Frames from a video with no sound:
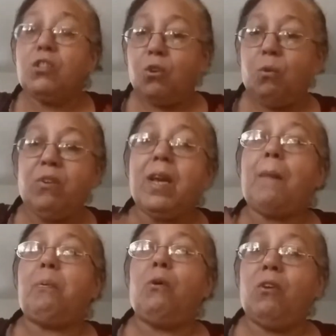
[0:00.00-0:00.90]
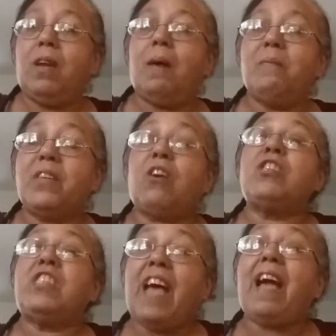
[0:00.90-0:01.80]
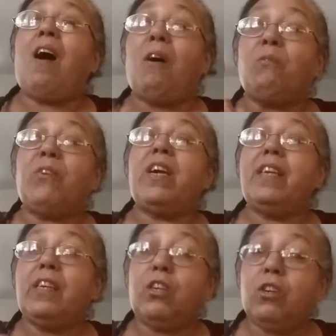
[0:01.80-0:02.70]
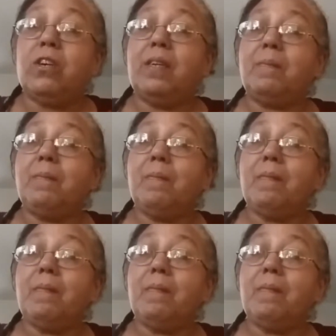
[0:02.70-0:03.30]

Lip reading: to really pull up, because they are really good.